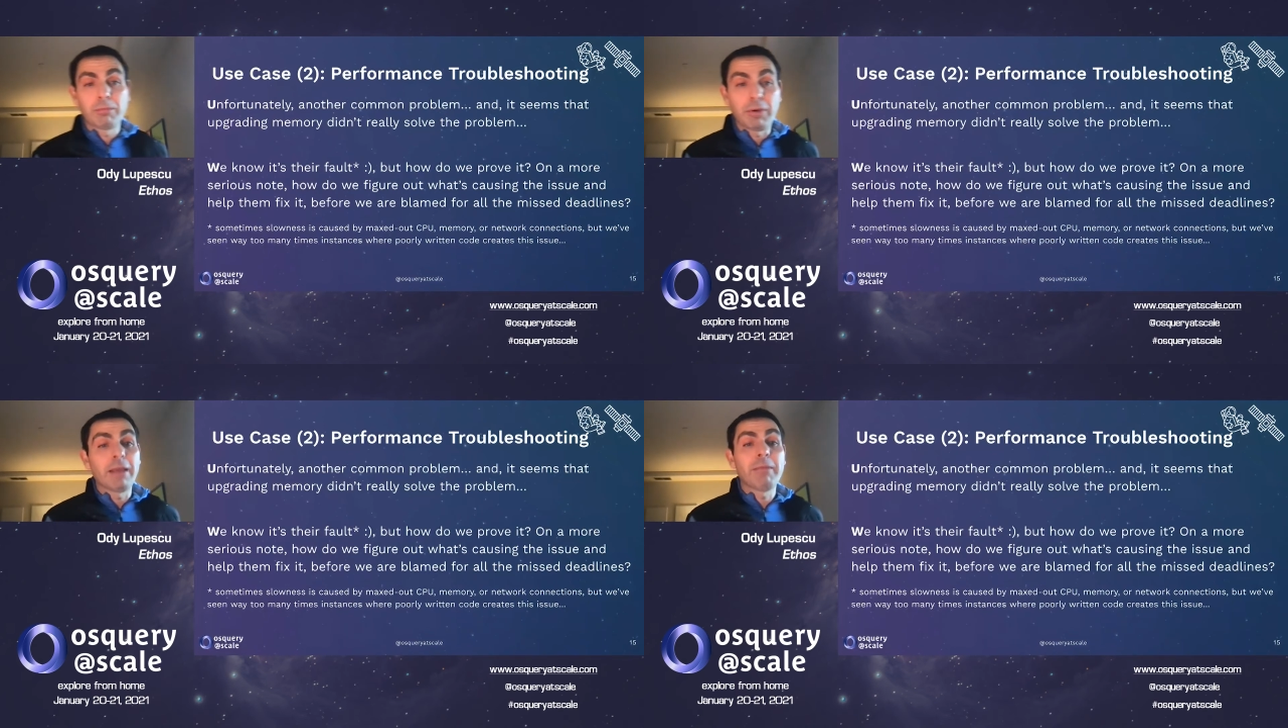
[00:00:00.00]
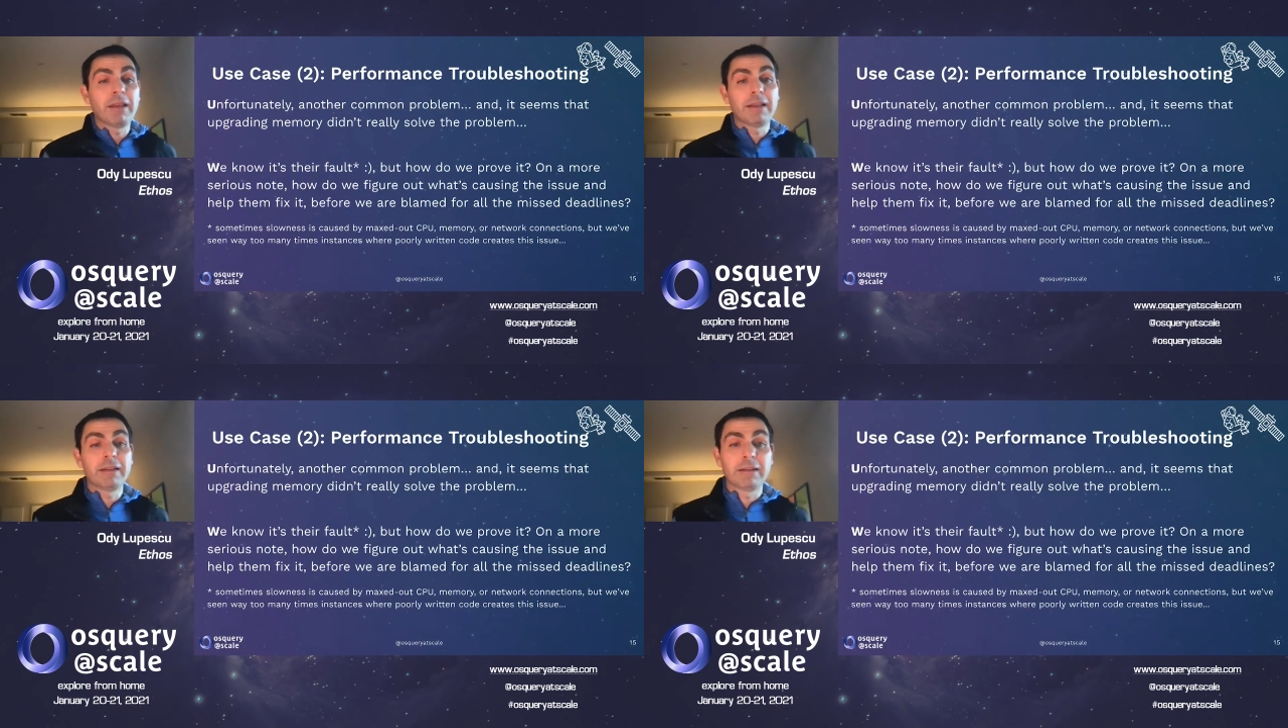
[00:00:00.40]

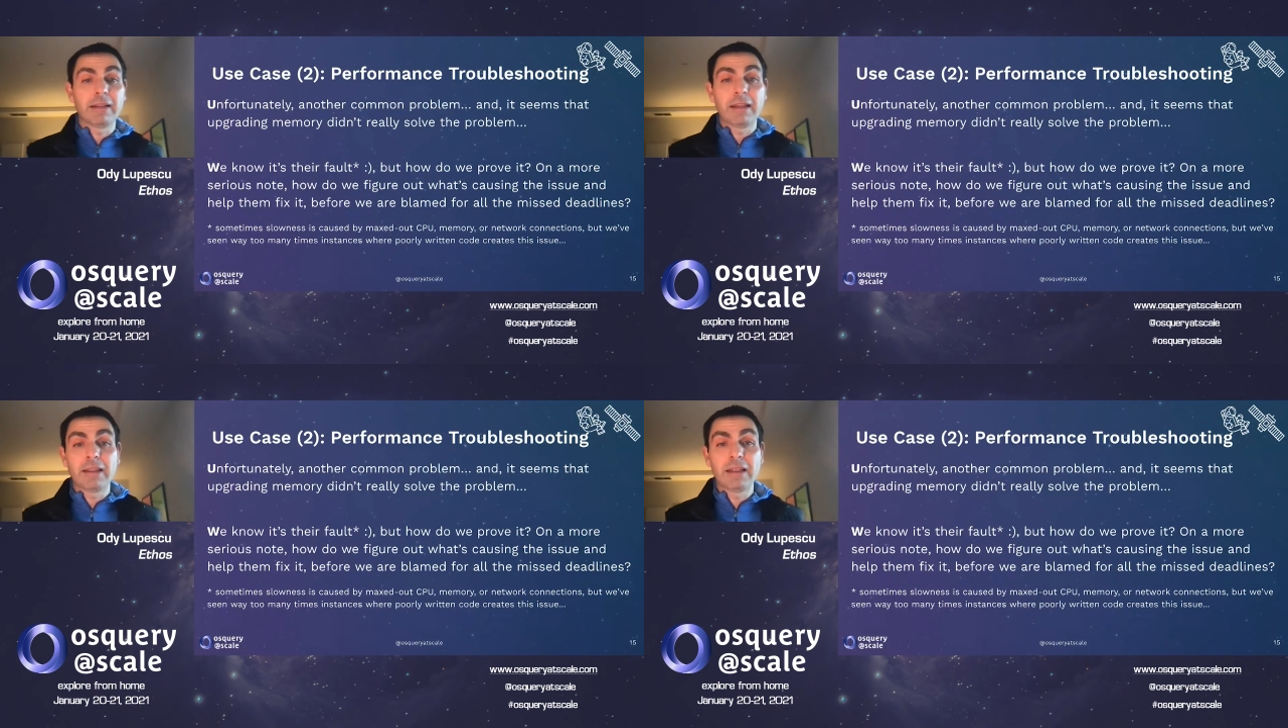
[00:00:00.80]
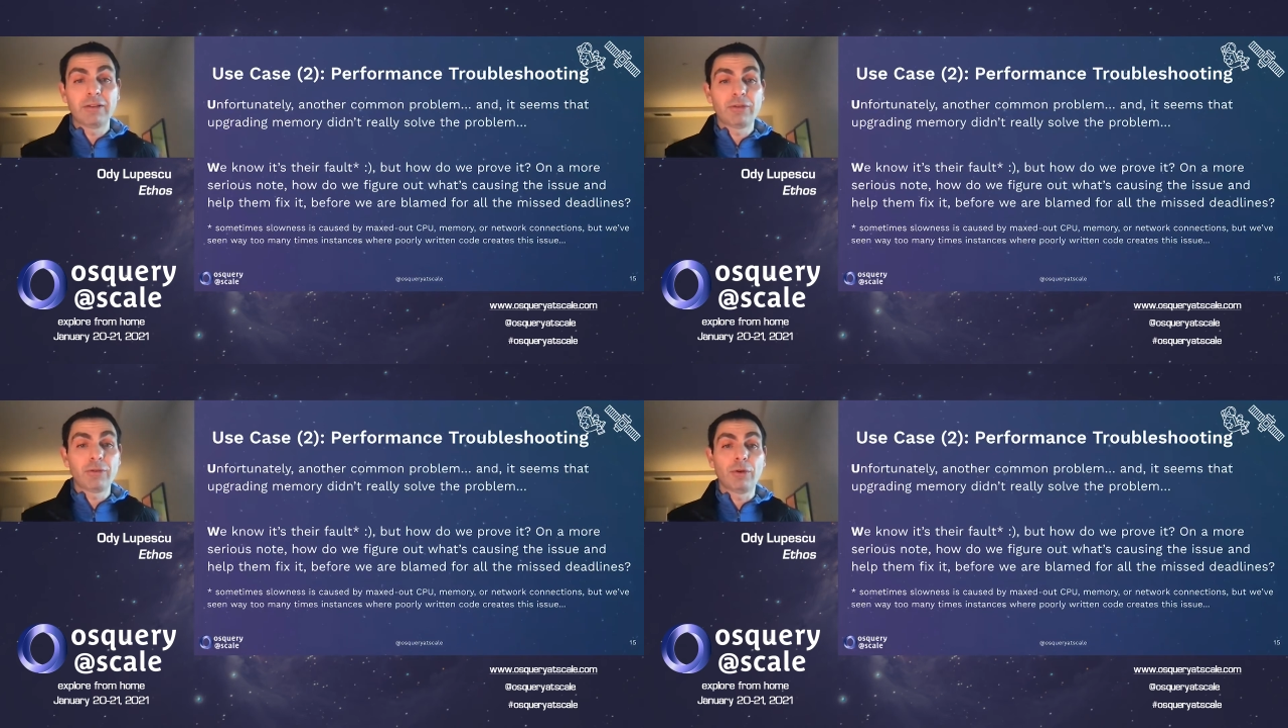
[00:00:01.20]
blaming
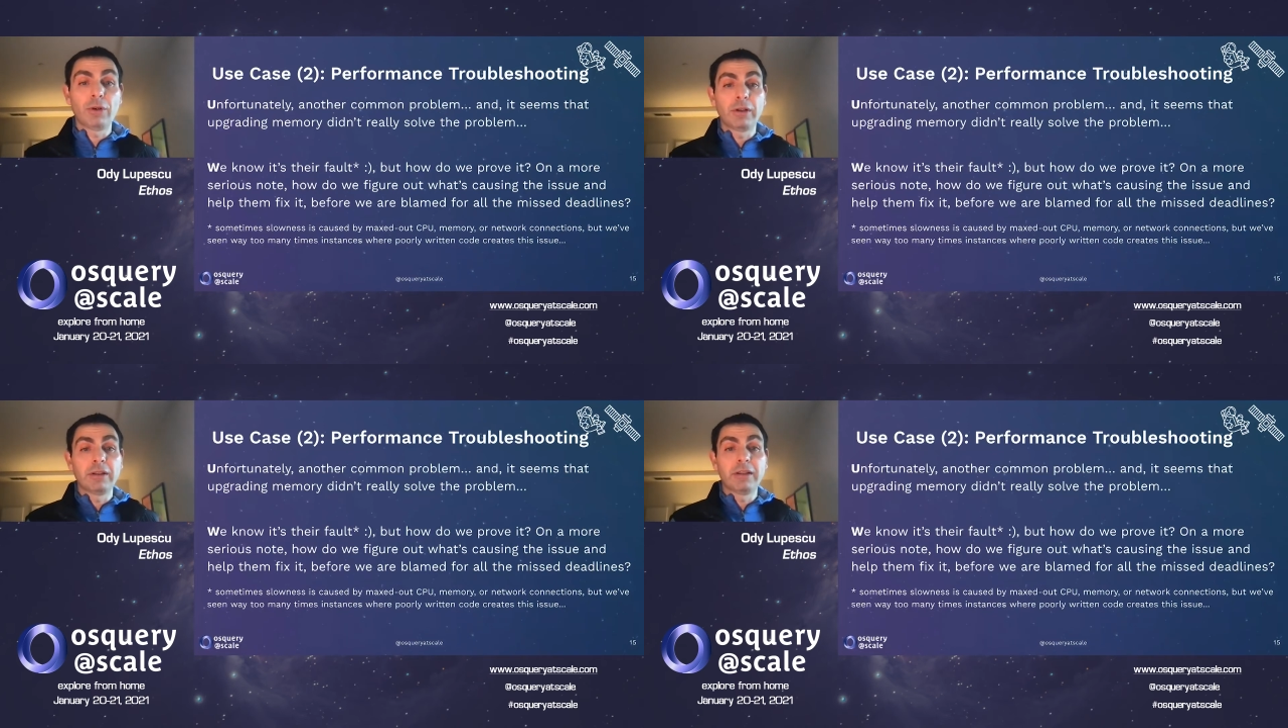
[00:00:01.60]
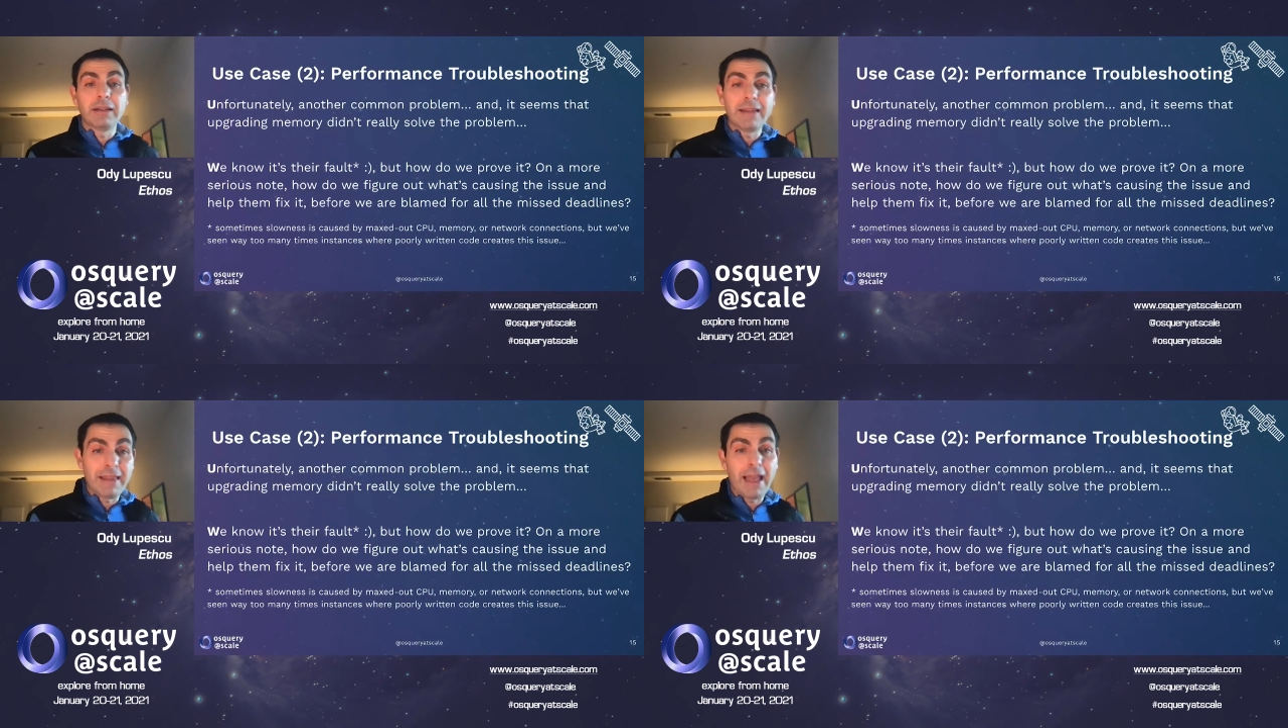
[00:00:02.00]
things on
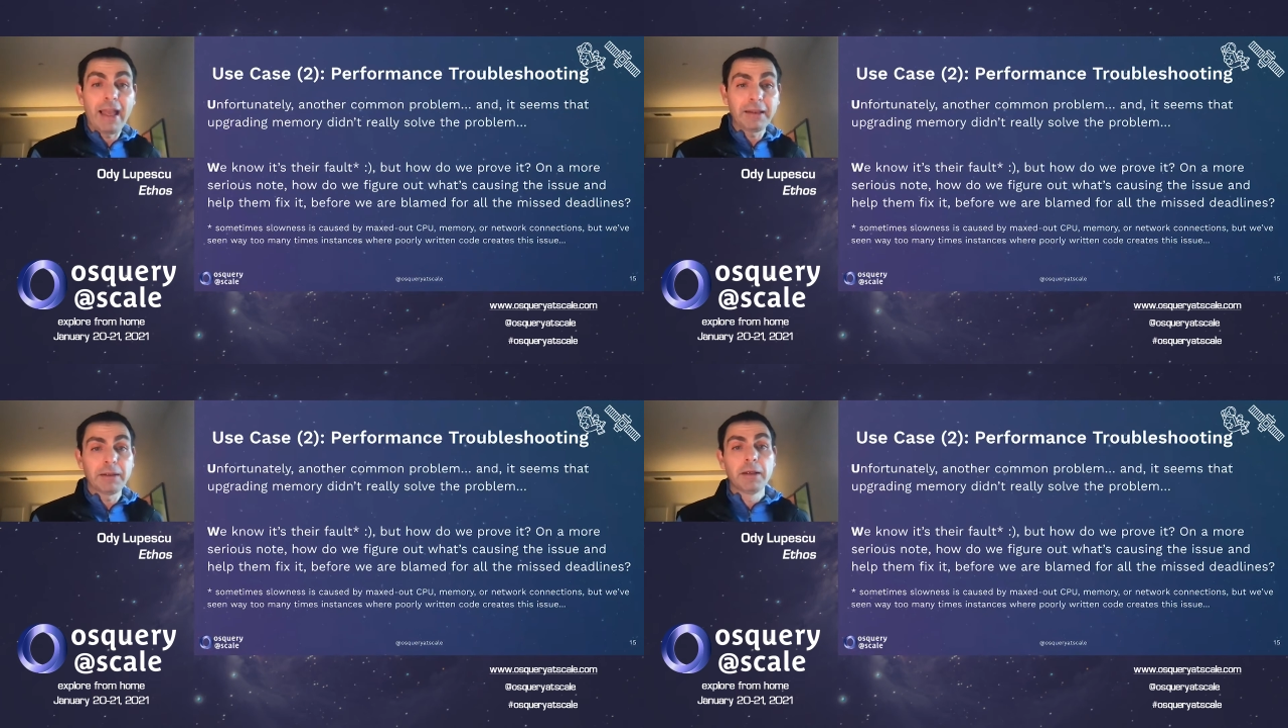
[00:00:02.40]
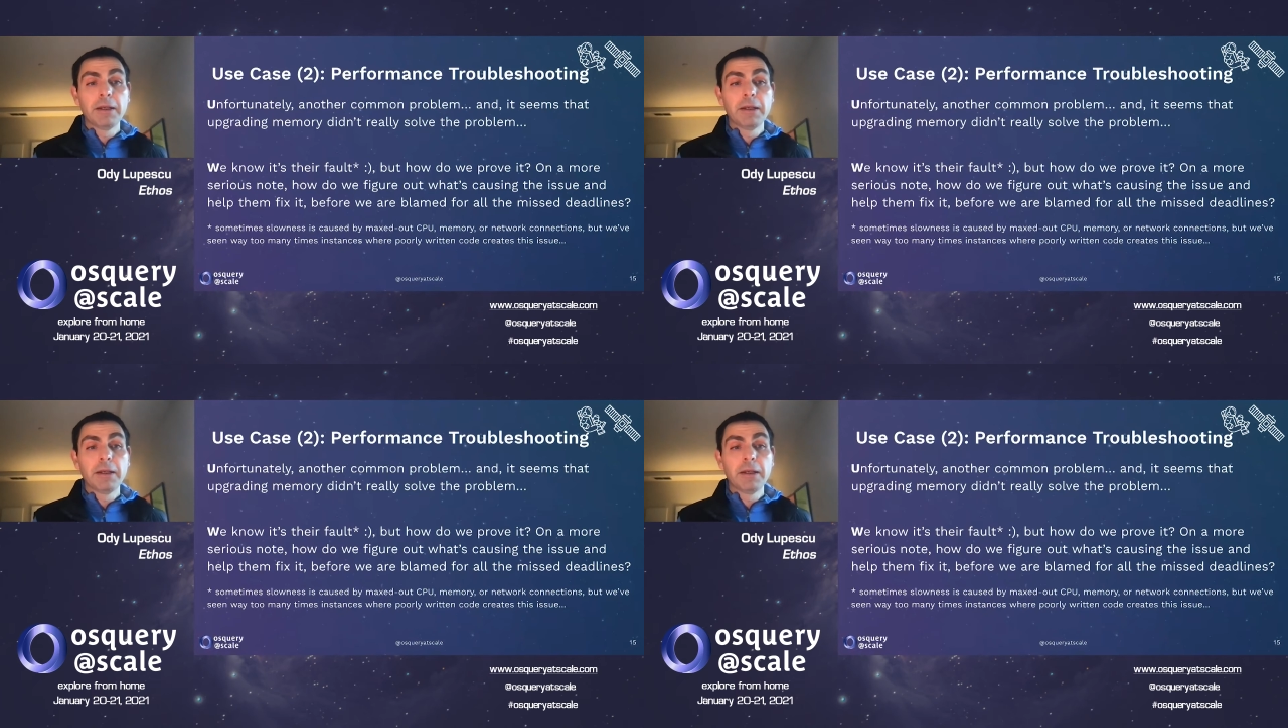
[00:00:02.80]
that,